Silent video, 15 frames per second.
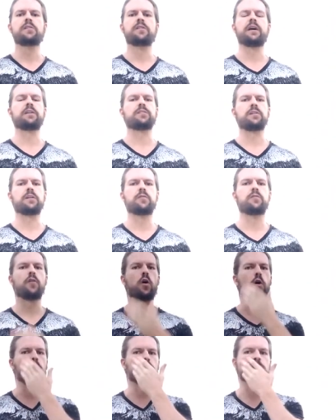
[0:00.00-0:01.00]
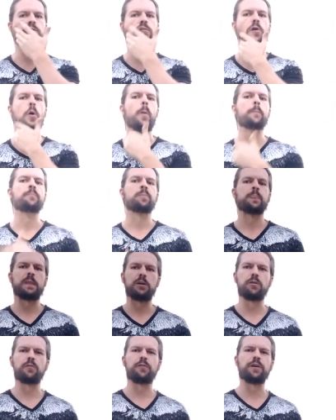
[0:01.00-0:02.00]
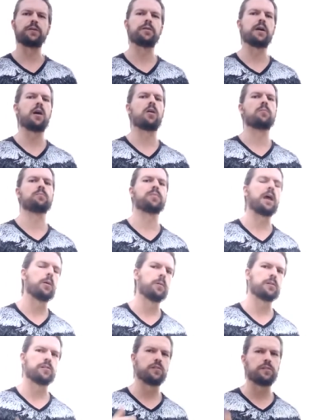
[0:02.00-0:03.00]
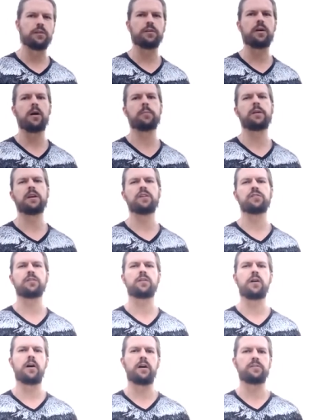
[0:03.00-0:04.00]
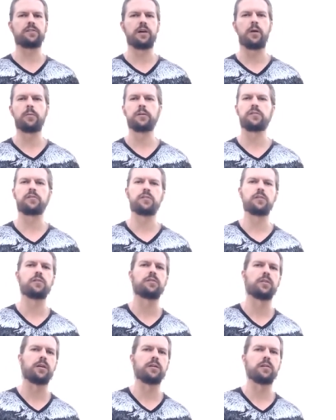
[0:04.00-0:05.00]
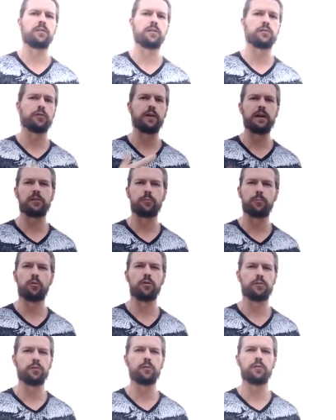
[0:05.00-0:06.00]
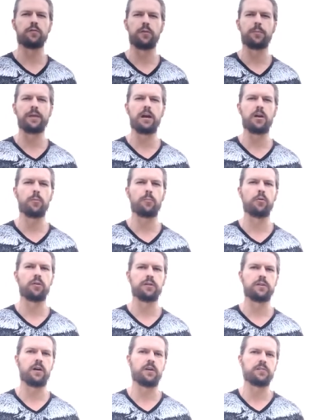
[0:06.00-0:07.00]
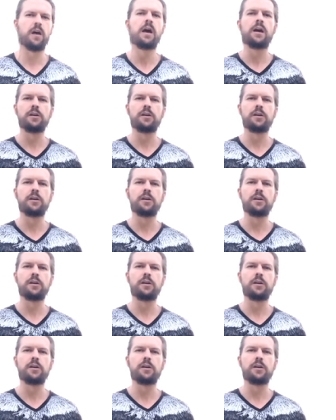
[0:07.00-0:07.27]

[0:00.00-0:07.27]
that's involved. So you're going to figure out how much does the accommodation cost? How much does the, the transport to and from the airport cost?